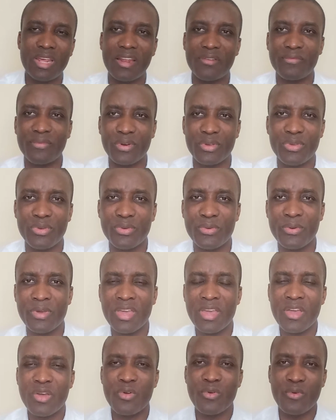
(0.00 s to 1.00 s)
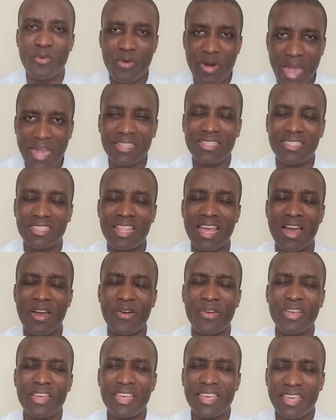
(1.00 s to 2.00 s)
that for you right
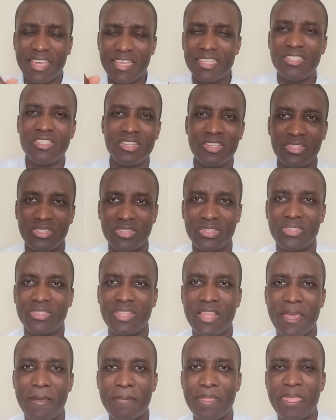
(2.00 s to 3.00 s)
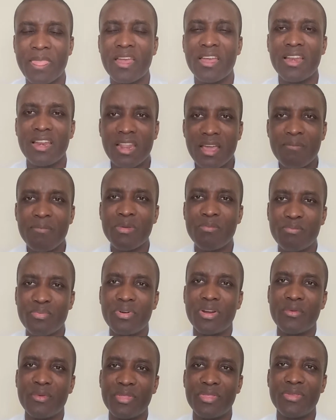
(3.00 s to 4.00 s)
now in Jesus' name. Let me
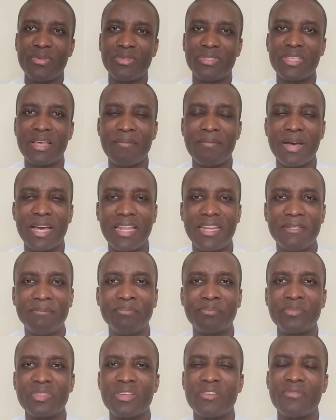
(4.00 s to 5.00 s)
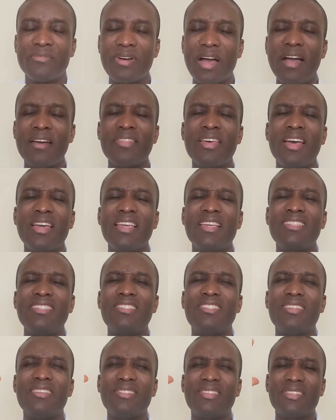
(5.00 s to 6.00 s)
pray with you, somebody. Father,
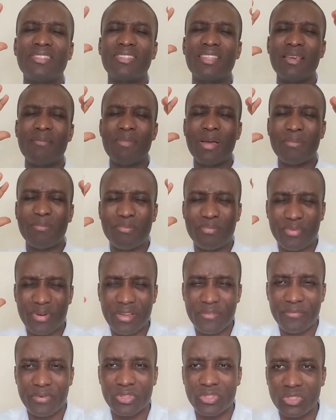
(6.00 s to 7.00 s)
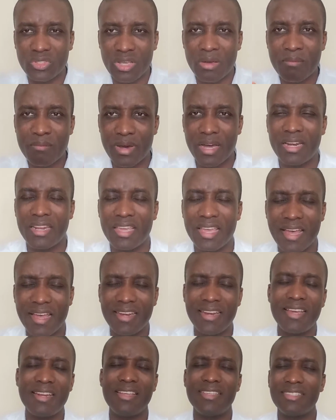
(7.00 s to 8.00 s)
in Jesus' name, I pray for somebody
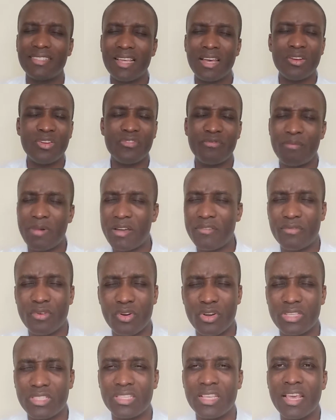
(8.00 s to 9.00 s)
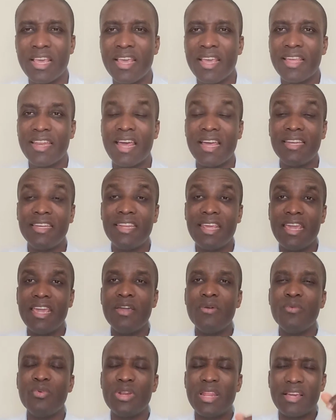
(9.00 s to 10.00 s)
under the sound of my voice that
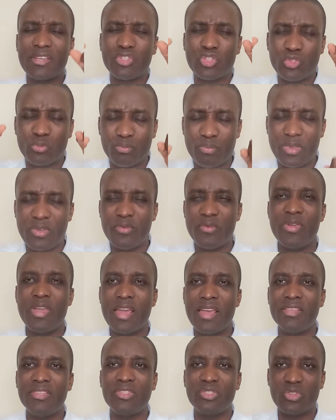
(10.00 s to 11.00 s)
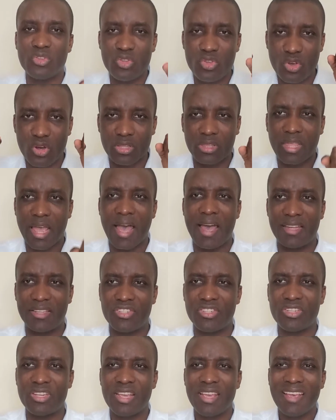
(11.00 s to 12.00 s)
they will experience your
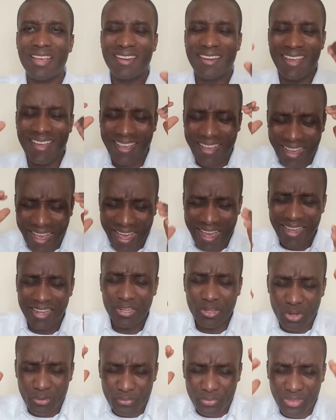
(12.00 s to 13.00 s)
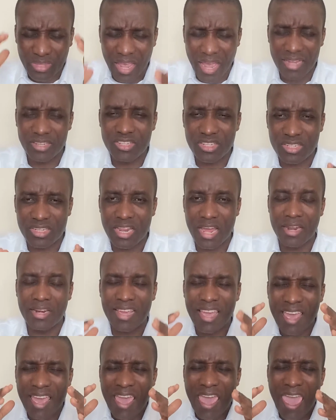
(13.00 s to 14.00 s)
touch, the kind of touch
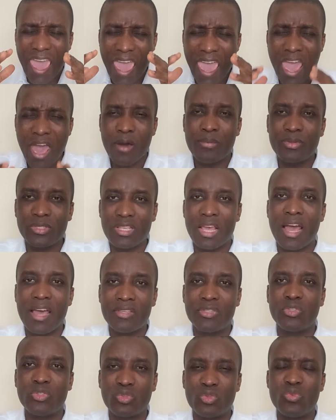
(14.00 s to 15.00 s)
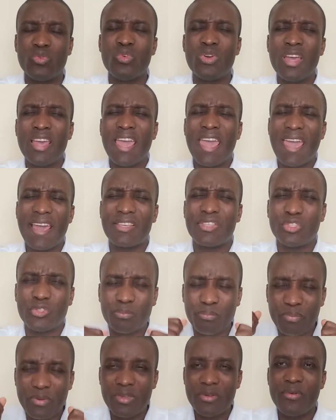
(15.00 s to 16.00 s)
that helps us to
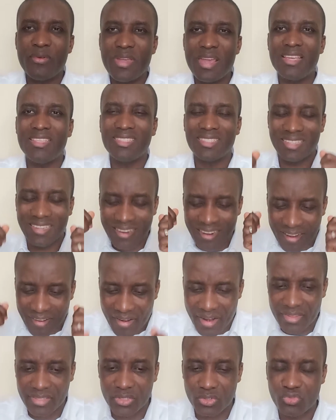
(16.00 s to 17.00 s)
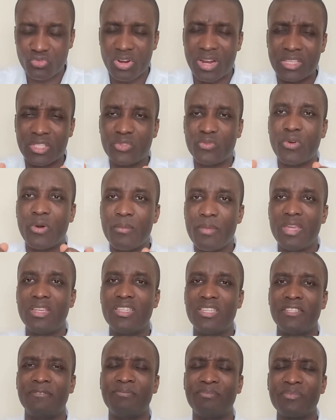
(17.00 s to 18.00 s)
experience great
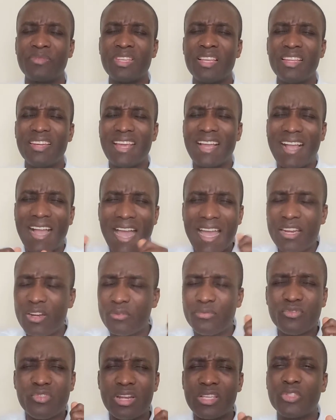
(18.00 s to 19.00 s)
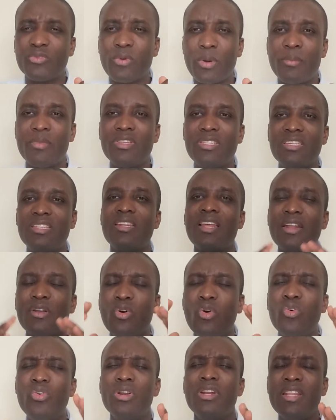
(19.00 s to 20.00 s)
transformation. The kind of transformation
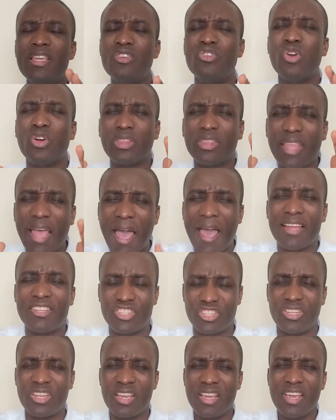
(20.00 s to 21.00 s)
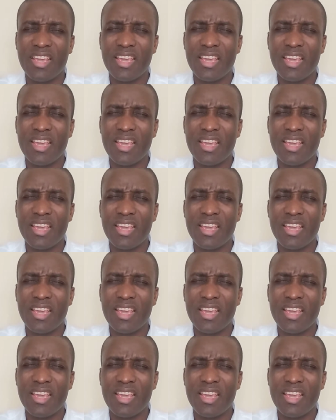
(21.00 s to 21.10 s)
that only your touch